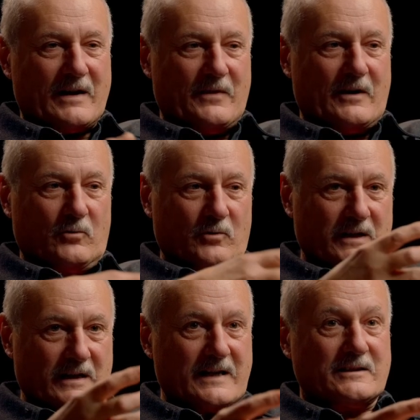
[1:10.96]
and they're all
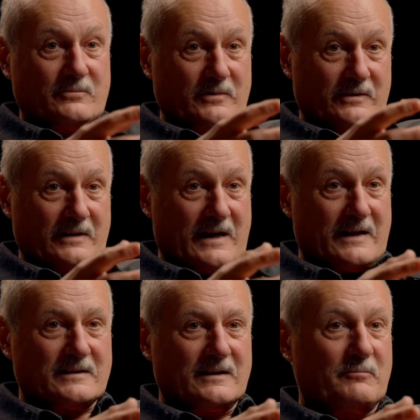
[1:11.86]
connected with
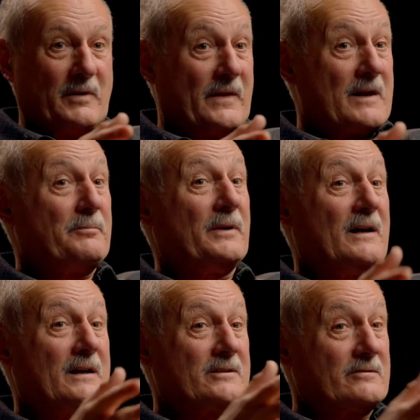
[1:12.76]
acting, but they
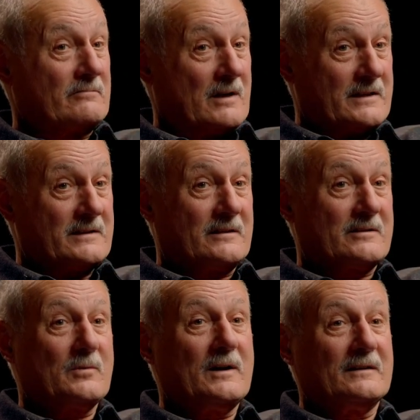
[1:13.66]
apply to writing
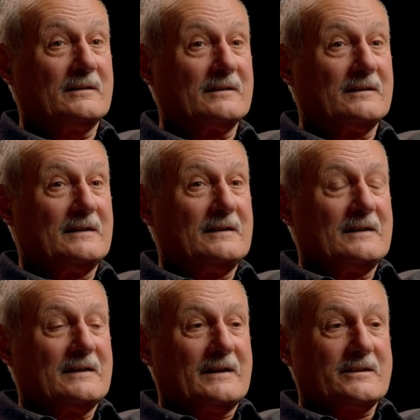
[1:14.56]
as well.
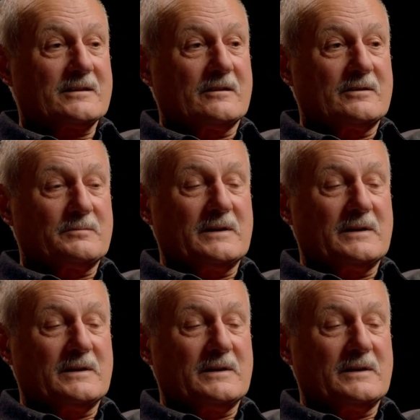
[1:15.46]
And so it